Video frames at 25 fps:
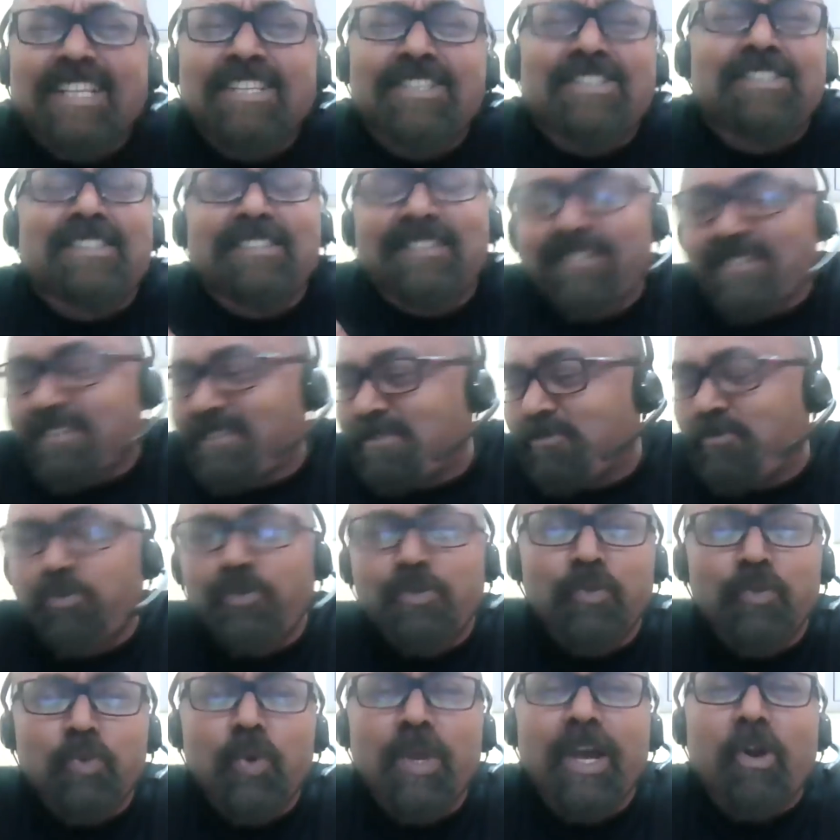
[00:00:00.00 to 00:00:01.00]
this is
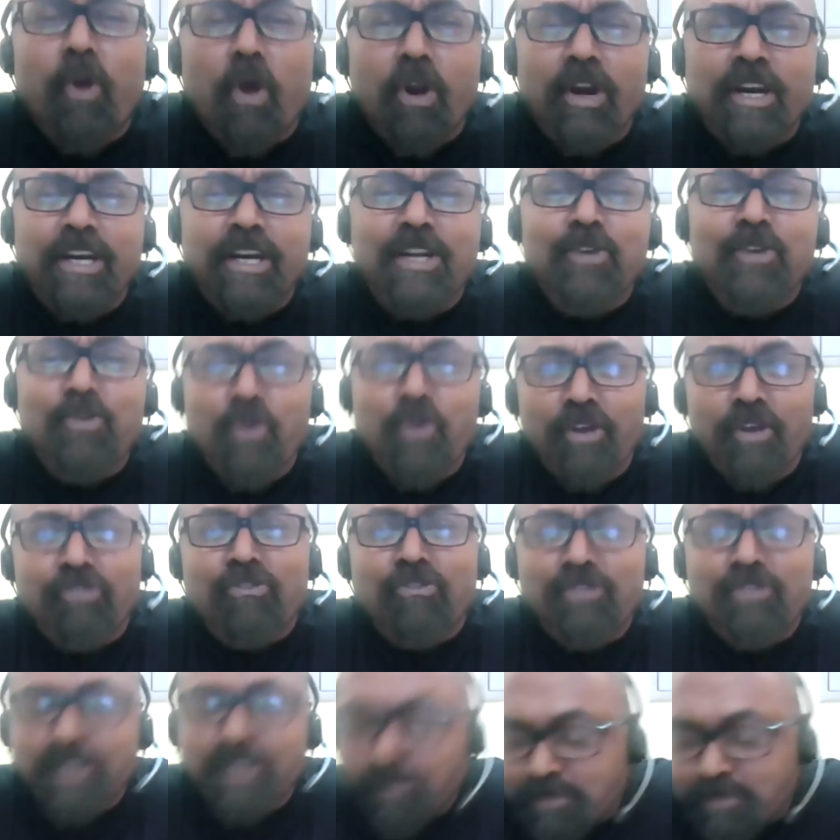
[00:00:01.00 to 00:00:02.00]
we are already going
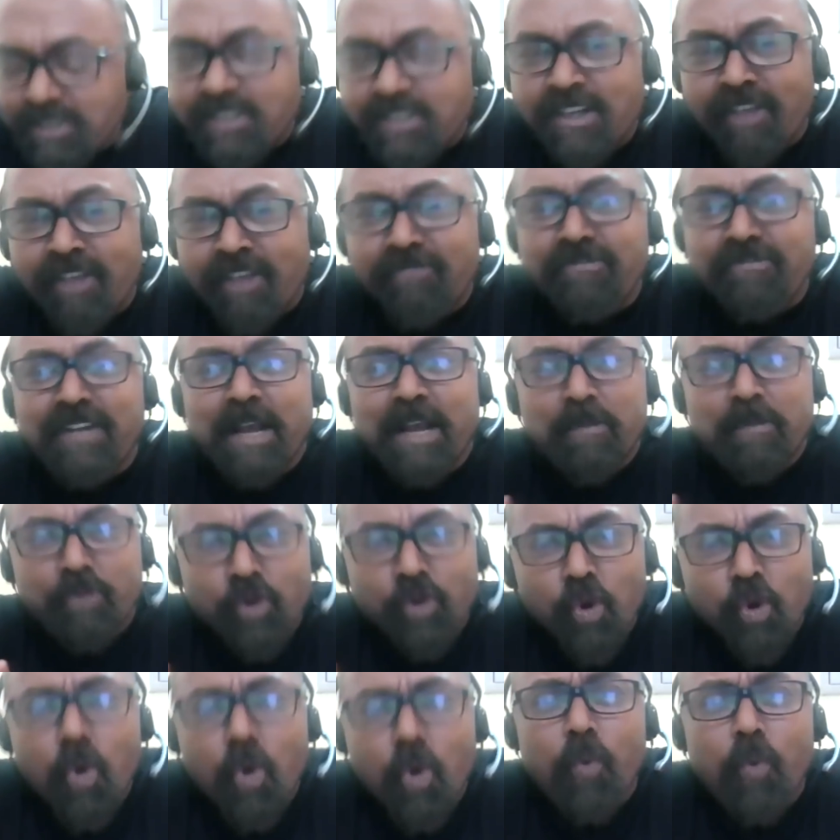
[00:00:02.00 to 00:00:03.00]
through some tough time.
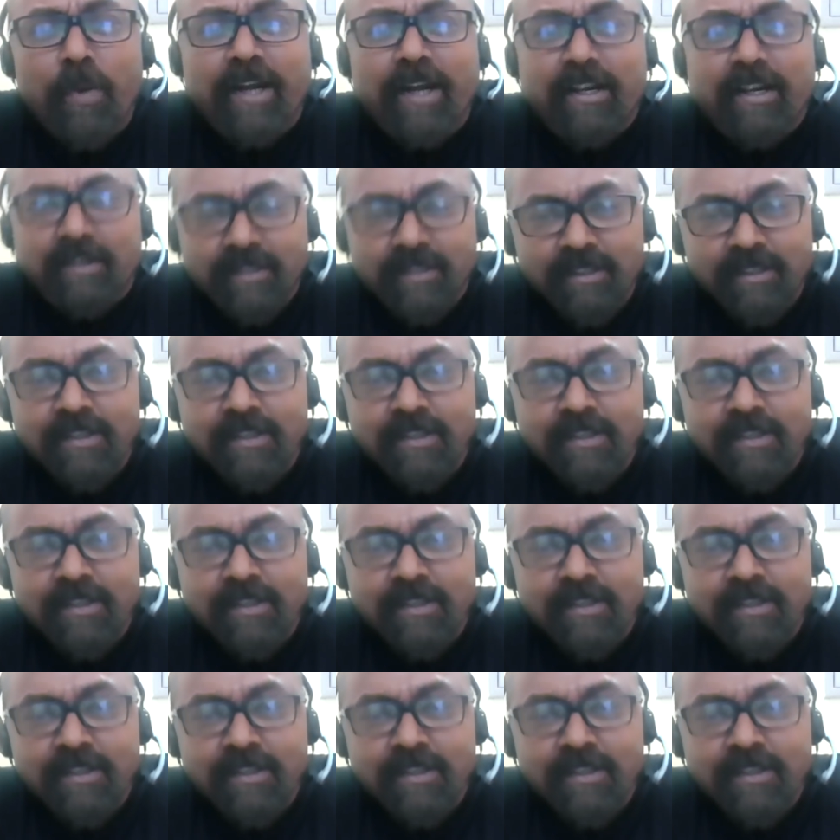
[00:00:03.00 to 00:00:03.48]
COVID.